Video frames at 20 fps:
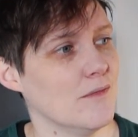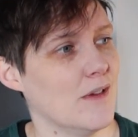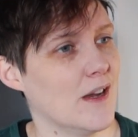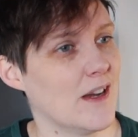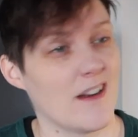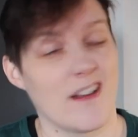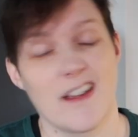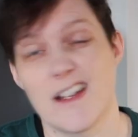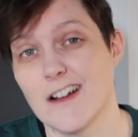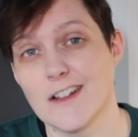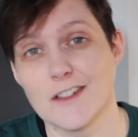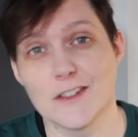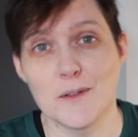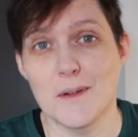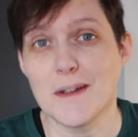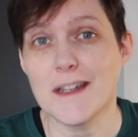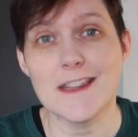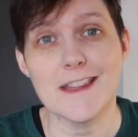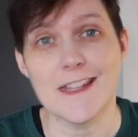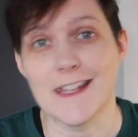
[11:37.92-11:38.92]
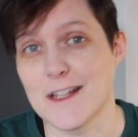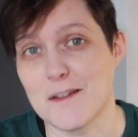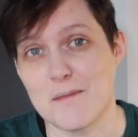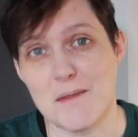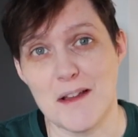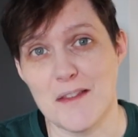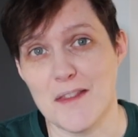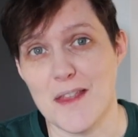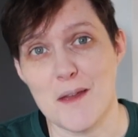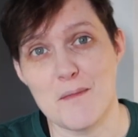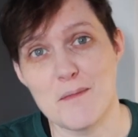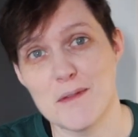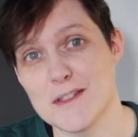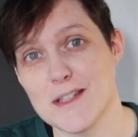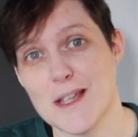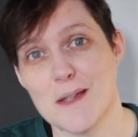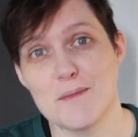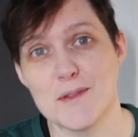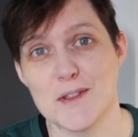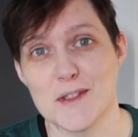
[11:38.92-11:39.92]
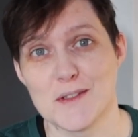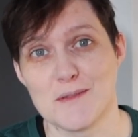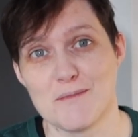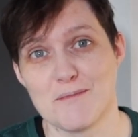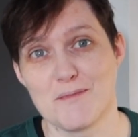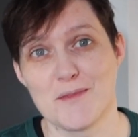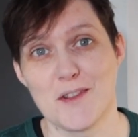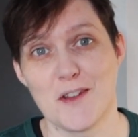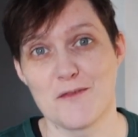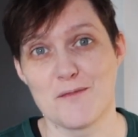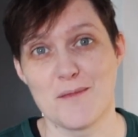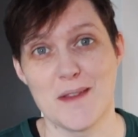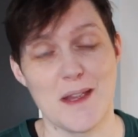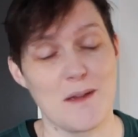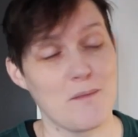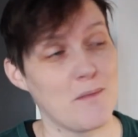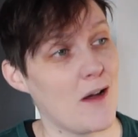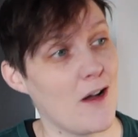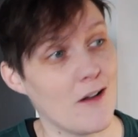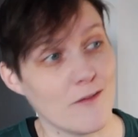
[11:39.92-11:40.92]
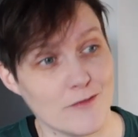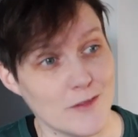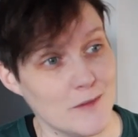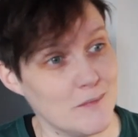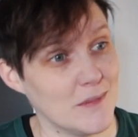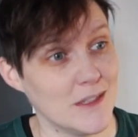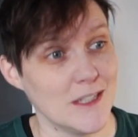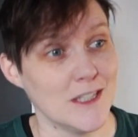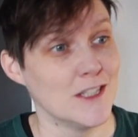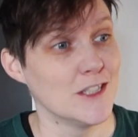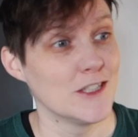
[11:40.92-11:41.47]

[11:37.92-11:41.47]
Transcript: And I can't do anything about their perception of me apart from